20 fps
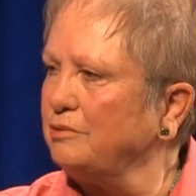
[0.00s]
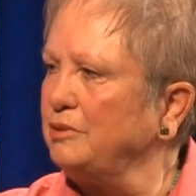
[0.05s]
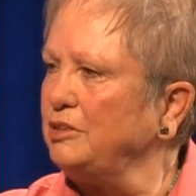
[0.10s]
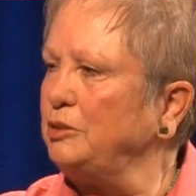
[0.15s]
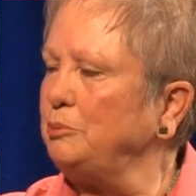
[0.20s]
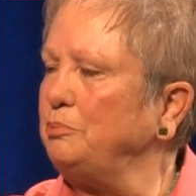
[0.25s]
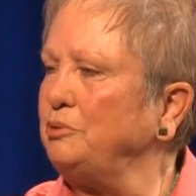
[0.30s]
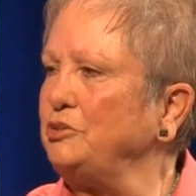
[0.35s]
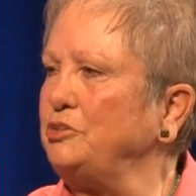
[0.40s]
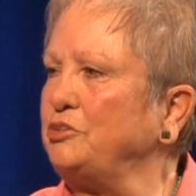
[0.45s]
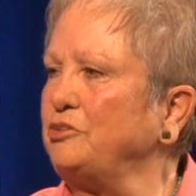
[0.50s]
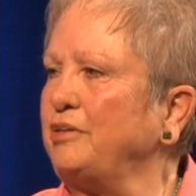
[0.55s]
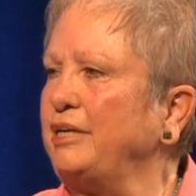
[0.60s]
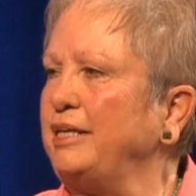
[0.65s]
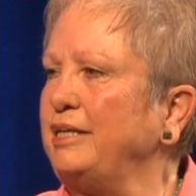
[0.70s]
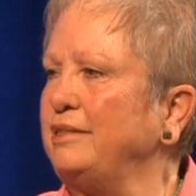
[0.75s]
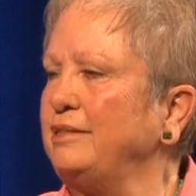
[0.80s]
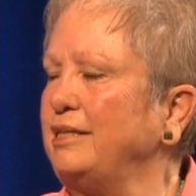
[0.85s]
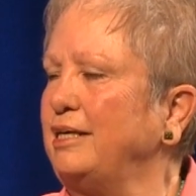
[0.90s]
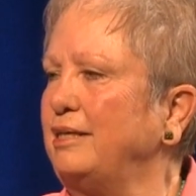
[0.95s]
She puts her
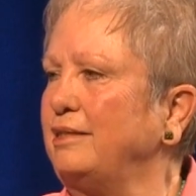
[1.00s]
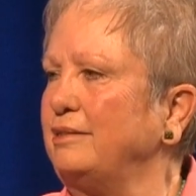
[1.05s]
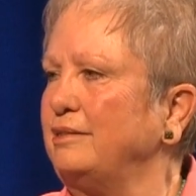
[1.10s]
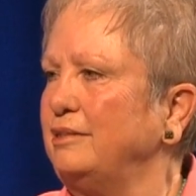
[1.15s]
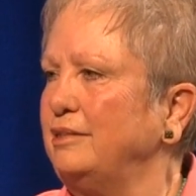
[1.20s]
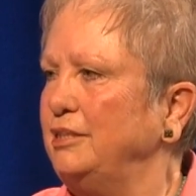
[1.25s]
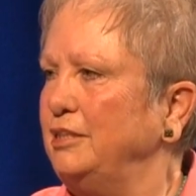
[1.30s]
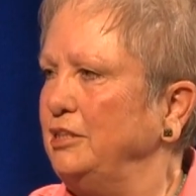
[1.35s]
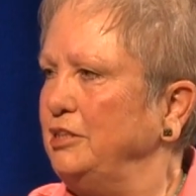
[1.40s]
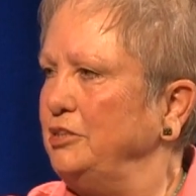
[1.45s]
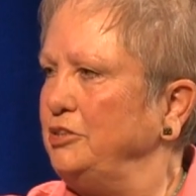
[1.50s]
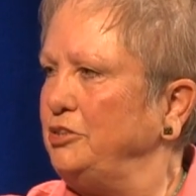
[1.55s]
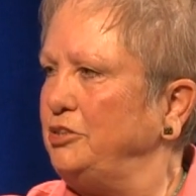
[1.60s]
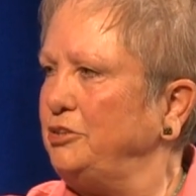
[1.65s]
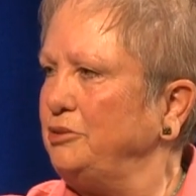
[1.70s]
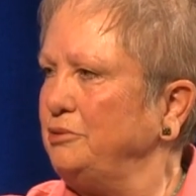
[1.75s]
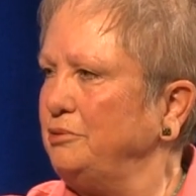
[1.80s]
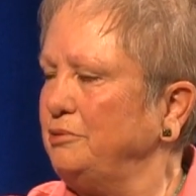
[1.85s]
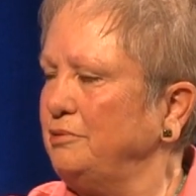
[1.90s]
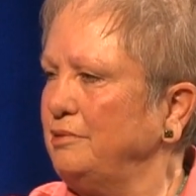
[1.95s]
hand out
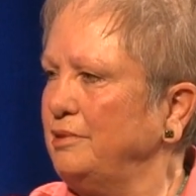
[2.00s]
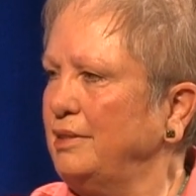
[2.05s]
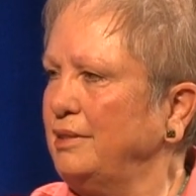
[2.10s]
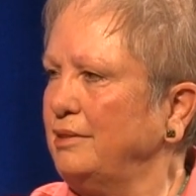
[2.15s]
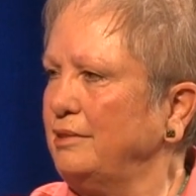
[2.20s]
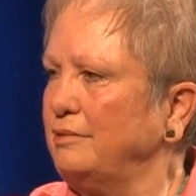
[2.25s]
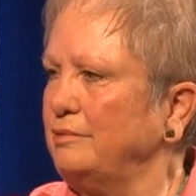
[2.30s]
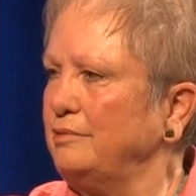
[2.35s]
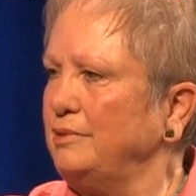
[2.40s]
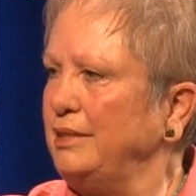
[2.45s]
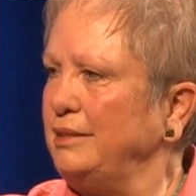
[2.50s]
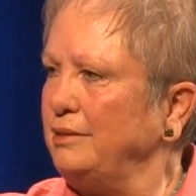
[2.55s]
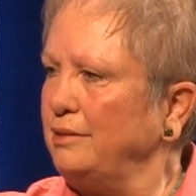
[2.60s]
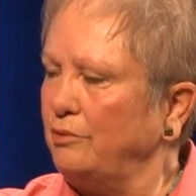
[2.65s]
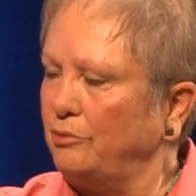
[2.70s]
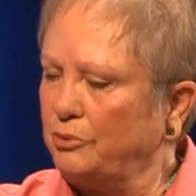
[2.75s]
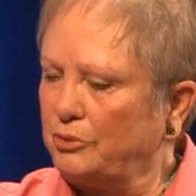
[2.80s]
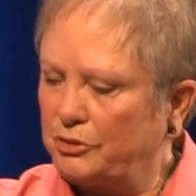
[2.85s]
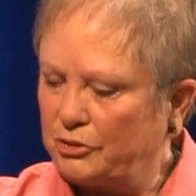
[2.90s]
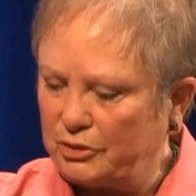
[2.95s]
and
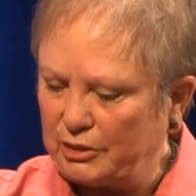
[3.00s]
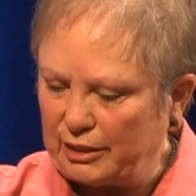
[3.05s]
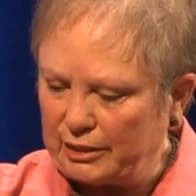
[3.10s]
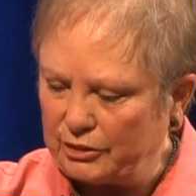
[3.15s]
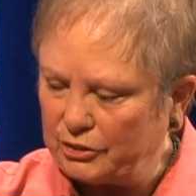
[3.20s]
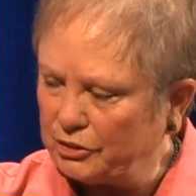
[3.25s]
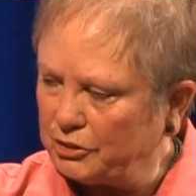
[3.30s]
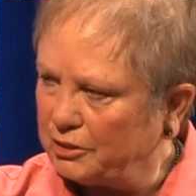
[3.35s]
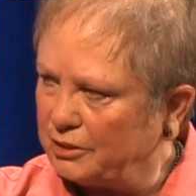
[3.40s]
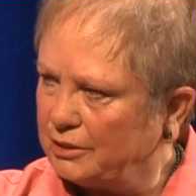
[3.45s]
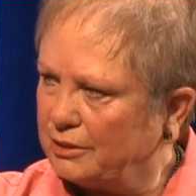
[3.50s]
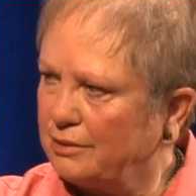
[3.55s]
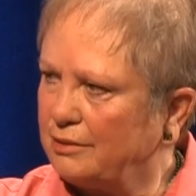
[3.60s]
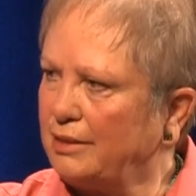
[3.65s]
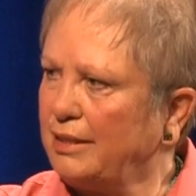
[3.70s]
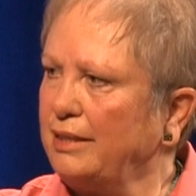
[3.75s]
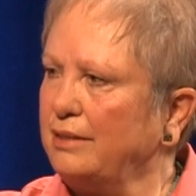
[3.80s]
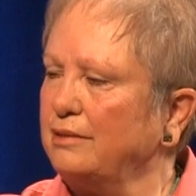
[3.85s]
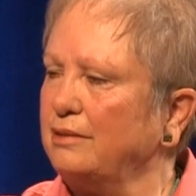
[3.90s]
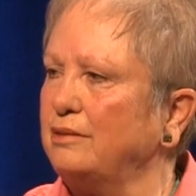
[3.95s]
the horse touches
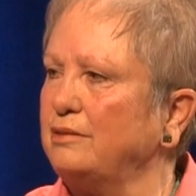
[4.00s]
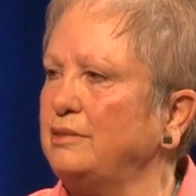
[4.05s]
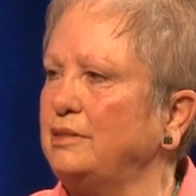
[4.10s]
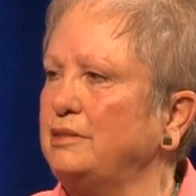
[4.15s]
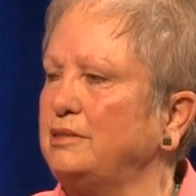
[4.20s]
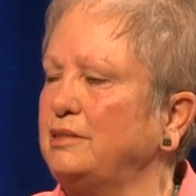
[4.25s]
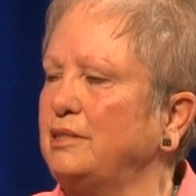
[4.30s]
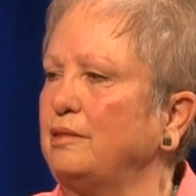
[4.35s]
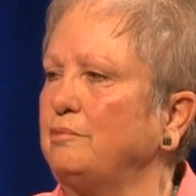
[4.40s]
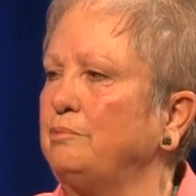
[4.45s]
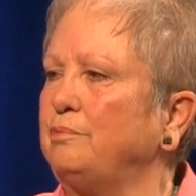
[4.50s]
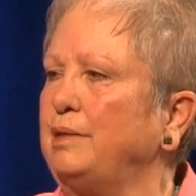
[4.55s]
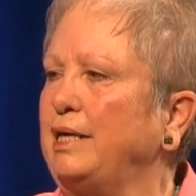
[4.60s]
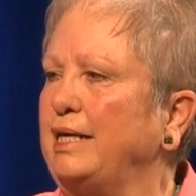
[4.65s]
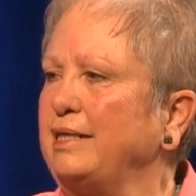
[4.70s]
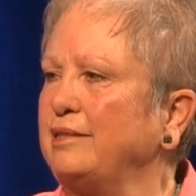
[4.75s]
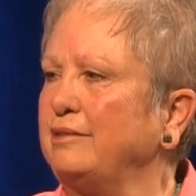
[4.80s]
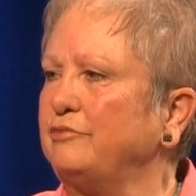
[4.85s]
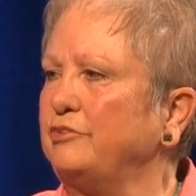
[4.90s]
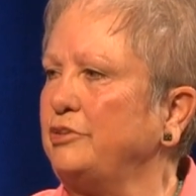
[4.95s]
the
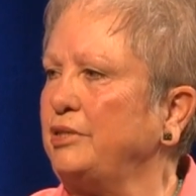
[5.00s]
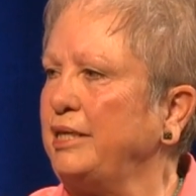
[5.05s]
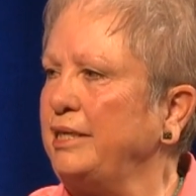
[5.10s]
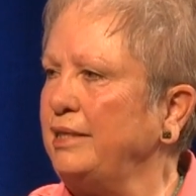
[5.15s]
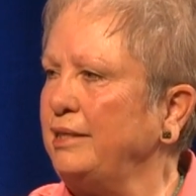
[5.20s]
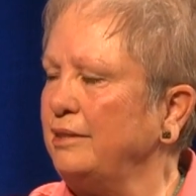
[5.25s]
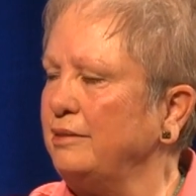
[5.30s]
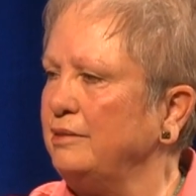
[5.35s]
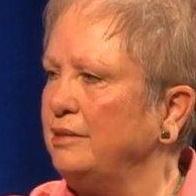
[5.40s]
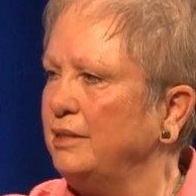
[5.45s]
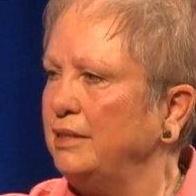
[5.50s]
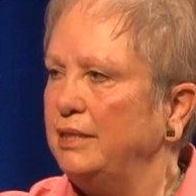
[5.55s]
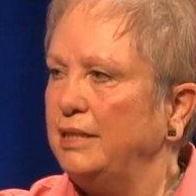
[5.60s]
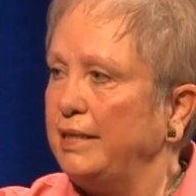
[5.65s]
back of her hand.